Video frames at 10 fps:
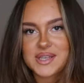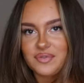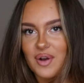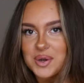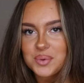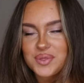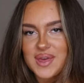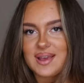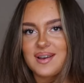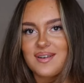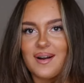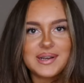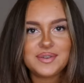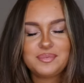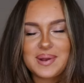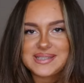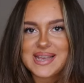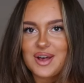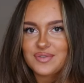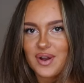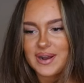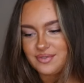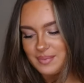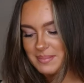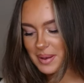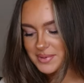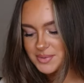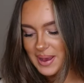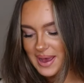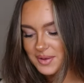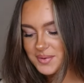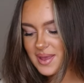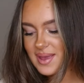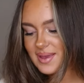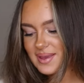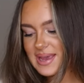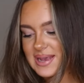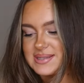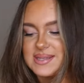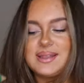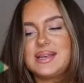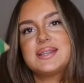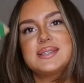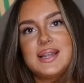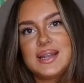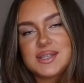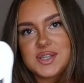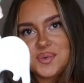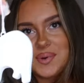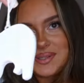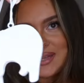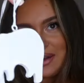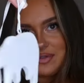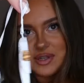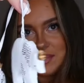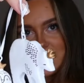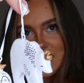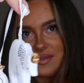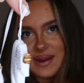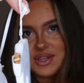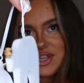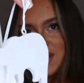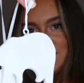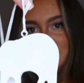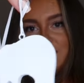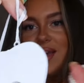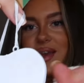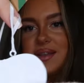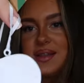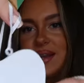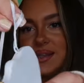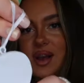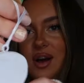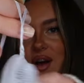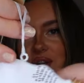so final thing, kind of for myself, kind of for my mum as well, is this little set of Christmas decorations. These are